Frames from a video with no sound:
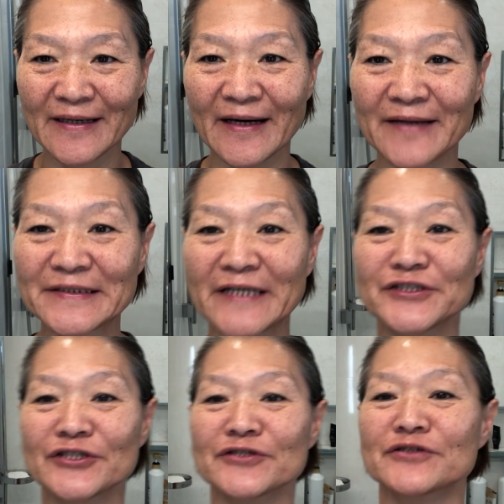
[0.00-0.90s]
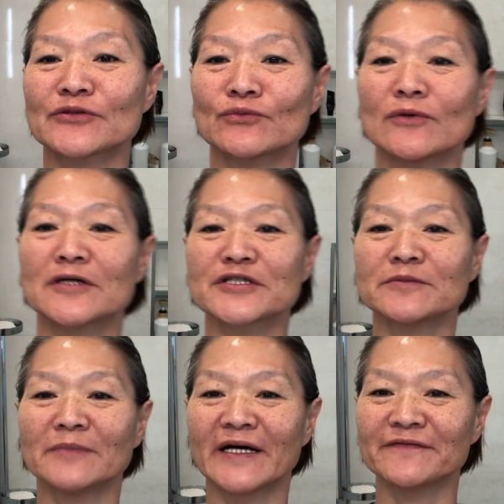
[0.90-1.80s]
And I just washed
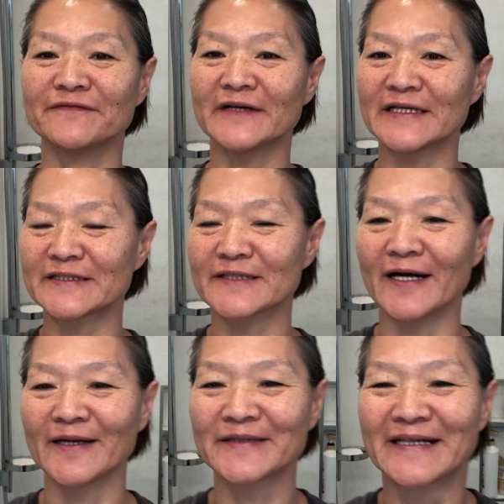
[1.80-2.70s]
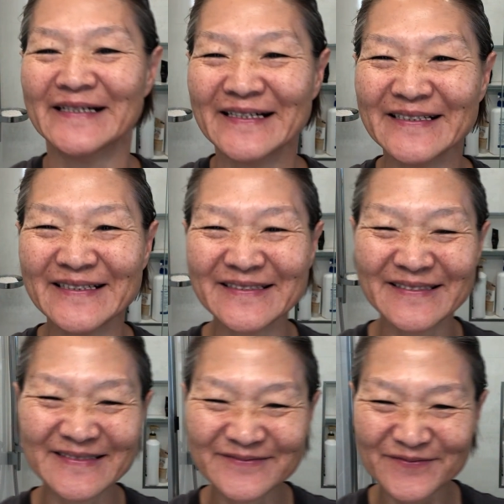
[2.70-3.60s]
my face and
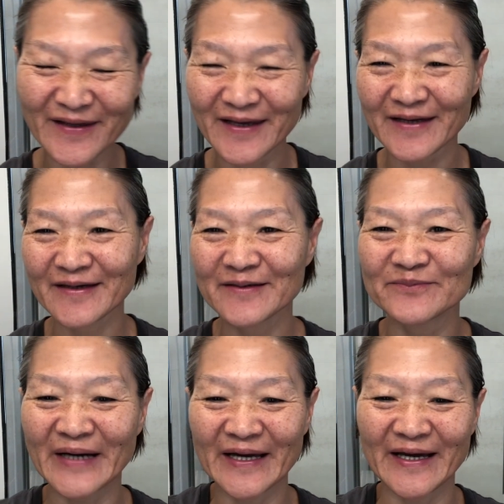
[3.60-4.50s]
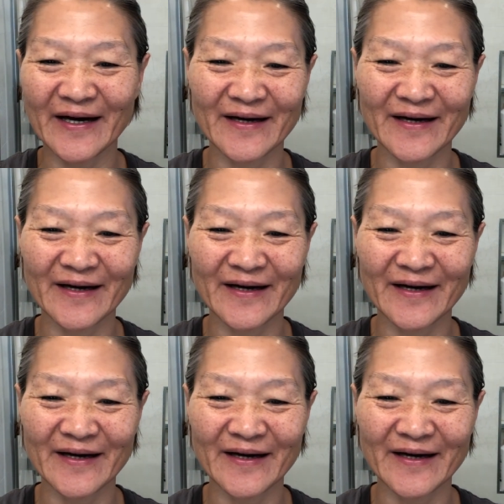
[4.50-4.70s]
my